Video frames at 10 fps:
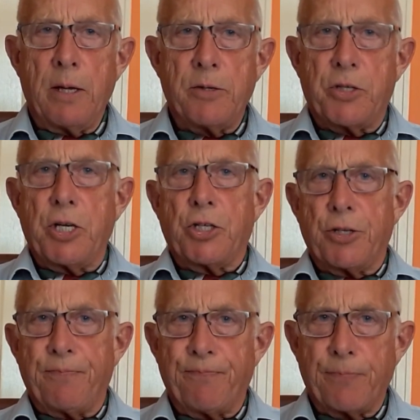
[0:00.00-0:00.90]

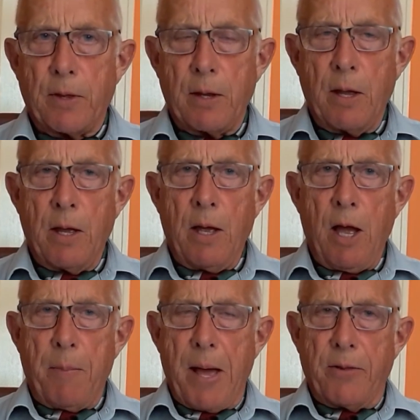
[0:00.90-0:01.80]
decision
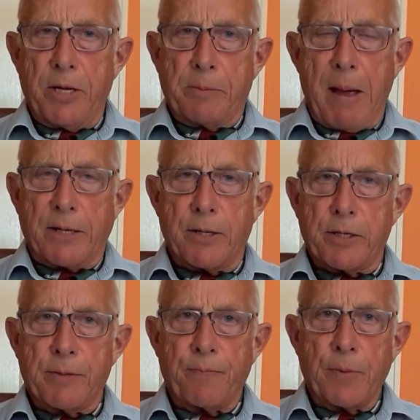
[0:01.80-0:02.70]
about these
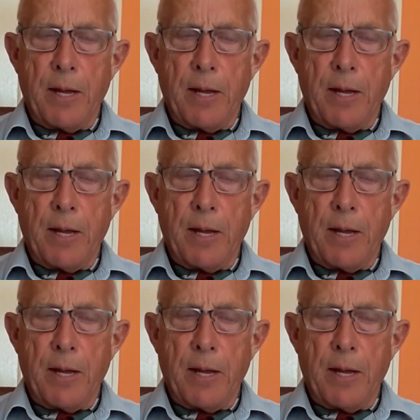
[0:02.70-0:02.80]
matters.